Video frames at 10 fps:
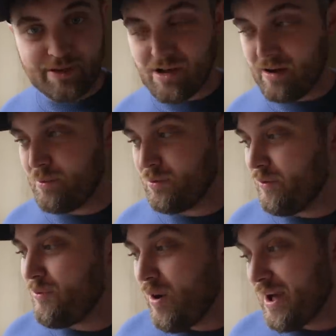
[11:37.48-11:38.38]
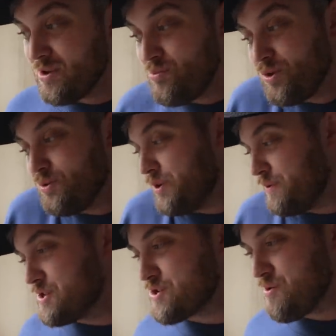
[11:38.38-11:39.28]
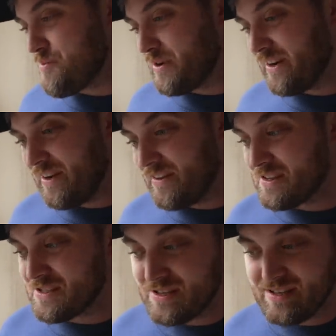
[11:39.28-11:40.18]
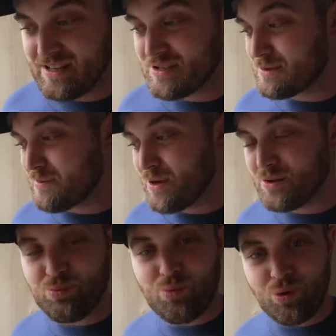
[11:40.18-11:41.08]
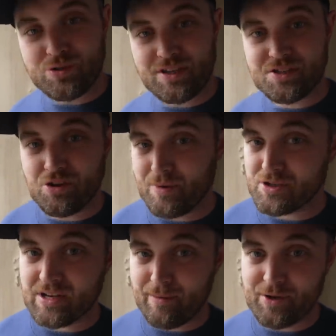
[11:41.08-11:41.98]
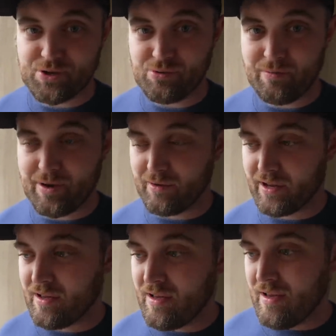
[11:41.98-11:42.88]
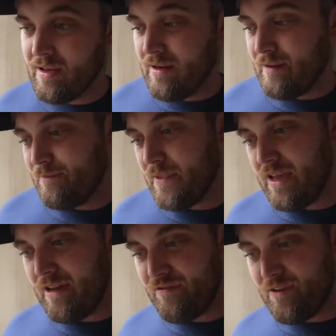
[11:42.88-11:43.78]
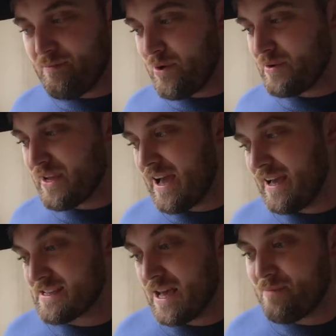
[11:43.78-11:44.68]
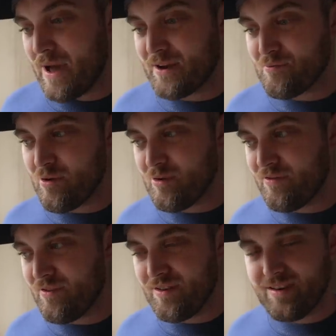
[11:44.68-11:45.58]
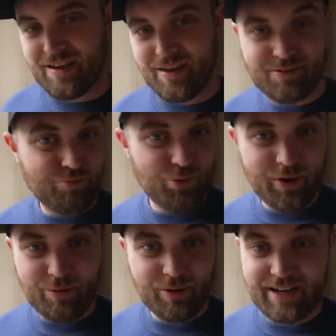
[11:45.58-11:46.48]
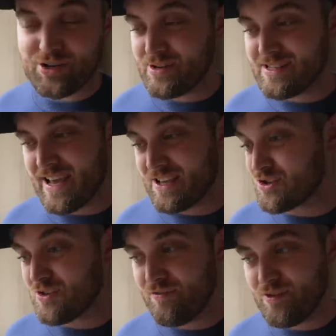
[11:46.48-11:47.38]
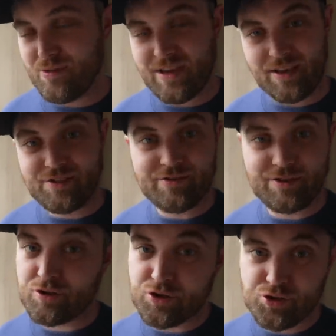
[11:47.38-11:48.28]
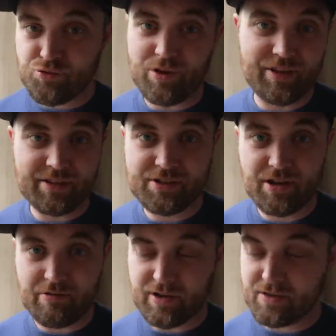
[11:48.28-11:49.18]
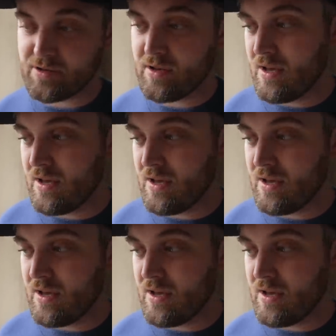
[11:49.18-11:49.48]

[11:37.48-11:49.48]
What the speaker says: example of why you wouldn't want to insure a building like this is just because water does so much damage to a building. If a building has a bad roof, it would literally take just a few years for it to destroy the interiors.